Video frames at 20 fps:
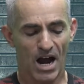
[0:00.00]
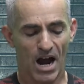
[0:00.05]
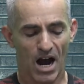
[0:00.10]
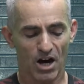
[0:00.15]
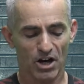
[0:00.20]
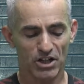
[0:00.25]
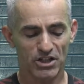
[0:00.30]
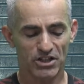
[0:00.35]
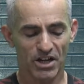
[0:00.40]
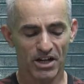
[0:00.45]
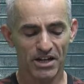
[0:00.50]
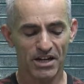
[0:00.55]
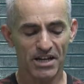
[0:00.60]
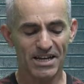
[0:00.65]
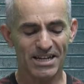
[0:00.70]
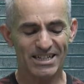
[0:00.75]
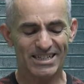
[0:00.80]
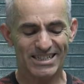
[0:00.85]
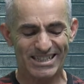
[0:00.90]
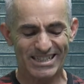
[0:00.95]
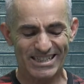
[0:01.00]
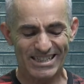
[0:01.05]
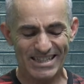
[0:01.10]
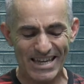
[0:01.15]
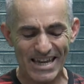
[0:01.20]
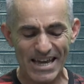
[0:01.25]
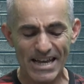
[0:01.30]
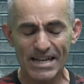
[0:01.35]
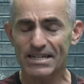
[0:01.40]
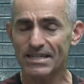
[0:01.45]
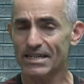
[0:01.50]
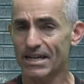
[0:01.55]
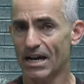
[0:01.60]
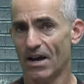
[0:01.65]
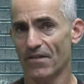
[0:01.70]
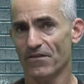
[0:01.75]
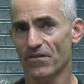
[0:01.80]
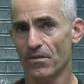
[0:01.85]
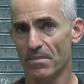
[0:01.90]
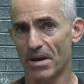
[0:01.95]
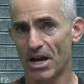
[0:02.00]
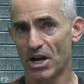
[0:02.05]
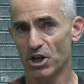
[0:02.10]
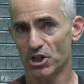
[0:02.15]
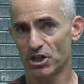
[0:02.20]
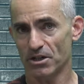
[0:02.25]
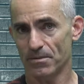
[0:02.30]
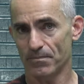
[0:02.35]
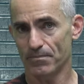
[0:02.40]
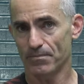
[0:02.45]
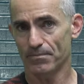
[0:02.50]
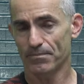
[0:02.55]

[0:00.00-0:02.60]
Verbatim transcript: Our study needs confirmation